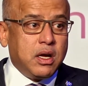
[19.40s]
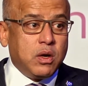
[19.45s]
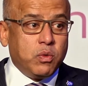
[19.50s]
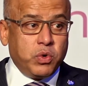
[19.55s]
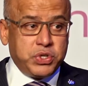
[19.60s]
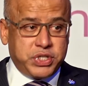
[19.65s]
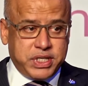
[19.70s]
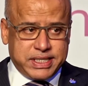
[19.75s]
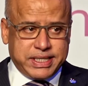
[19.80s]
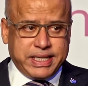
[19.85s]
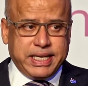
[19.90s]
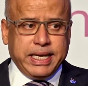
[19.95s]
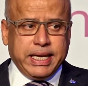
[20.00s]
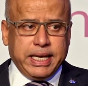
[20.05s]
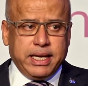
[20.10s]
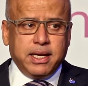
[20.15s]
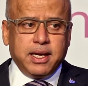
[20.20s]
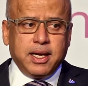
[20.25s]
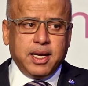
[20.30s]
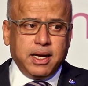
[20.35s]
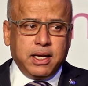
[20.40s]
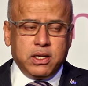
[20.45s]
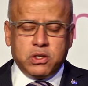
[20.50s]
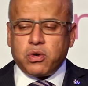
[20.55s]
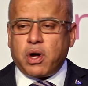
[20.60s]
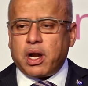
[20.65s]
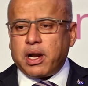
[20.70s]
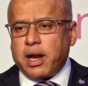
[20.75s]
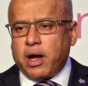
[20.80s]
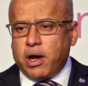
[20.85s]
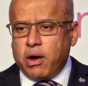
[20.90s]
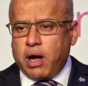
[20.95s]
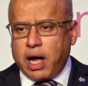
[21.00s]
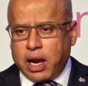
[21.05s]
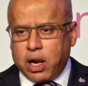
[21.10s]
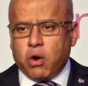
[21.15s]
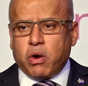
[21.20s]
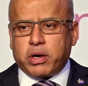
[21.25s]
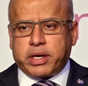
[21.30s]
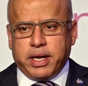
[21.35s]
which is key to unlo
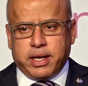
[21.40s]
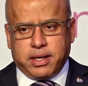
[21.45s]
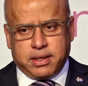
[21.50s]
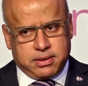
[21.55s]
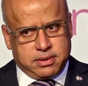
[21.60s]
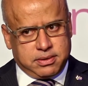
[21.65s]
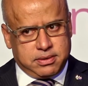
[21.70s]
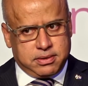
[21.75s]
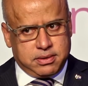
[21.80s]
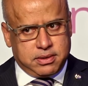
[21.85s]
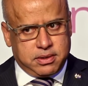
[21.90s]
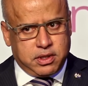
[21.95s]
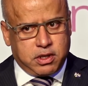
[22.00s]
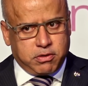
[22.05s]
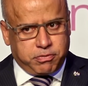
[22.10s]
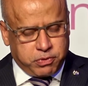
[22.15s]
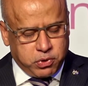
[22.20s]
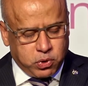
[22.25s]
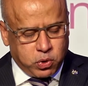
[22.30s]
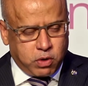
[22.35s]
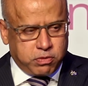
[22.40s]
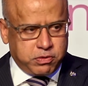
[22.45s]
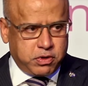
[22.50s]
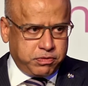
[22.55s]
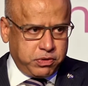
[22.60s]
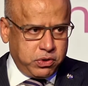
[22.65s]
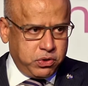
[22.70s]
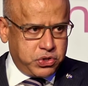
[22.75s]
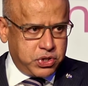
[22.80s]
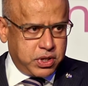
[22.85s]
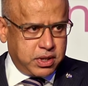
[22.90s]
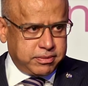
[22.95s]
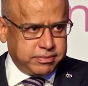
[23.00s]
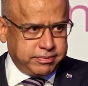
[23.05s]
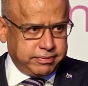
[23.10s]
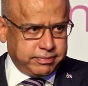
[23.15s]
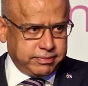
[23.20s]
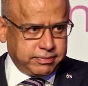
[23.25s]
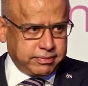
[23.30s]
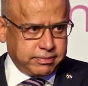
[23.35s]
unlocking the fuel of the future
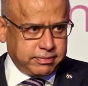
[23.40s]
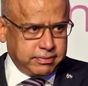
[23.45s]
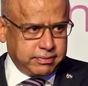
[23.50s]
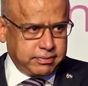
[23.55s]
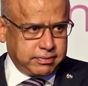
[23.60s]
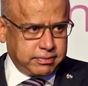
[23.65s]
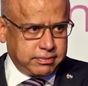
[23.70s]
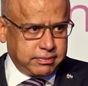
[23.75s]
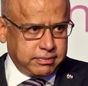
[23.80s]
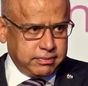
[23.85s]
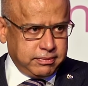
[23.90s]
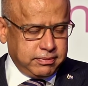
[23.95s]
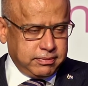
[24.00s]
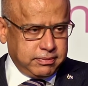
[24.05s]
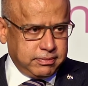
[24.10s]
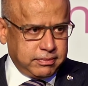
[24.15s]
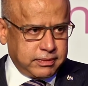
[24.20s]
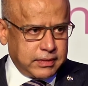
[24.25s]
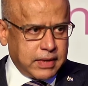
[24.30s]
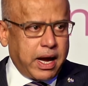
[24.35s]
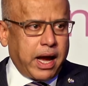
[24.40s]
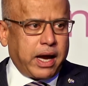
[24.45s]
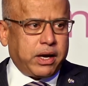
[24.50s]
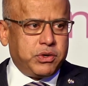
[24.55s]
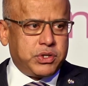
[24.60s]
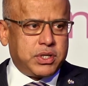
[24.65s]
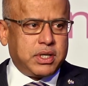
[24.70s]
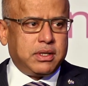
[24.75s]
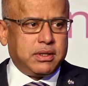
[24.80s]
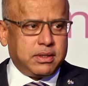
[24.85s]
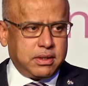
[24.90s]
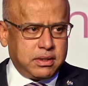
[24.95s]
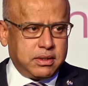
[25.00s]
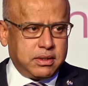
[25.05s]
hydrogen.